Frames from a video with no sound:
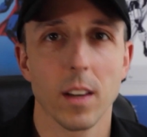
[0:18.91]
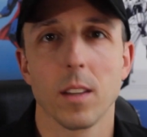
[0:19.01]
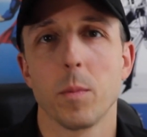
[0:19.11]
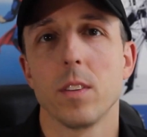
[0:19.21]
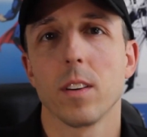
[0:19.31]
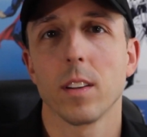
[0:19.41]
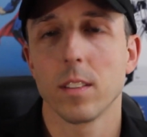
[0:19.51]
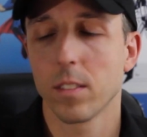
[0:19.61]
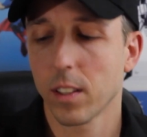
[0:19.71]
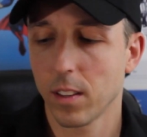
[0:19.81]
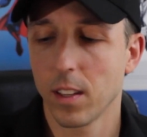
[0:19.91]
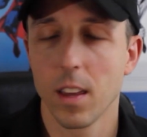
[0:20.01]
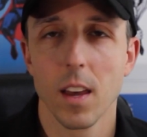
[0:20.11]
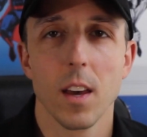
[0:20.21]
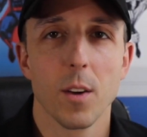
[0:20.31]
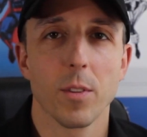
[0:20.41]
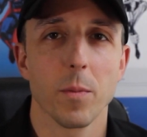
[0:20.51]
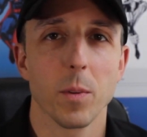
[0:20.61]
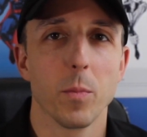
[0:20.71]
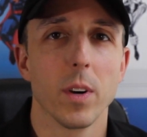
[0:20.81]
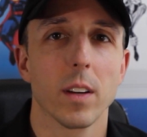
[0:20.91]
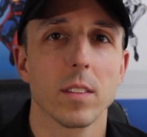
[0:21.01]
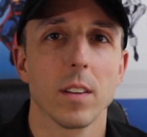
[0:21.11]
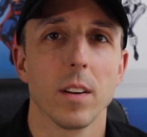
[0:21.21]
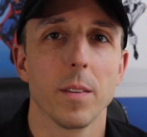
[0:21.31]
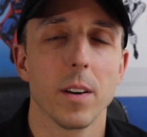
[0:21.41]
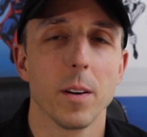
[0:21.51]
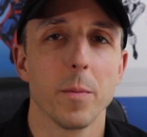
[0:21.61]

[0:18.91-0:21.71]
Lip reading: I'm going to be drawing directly from the book, so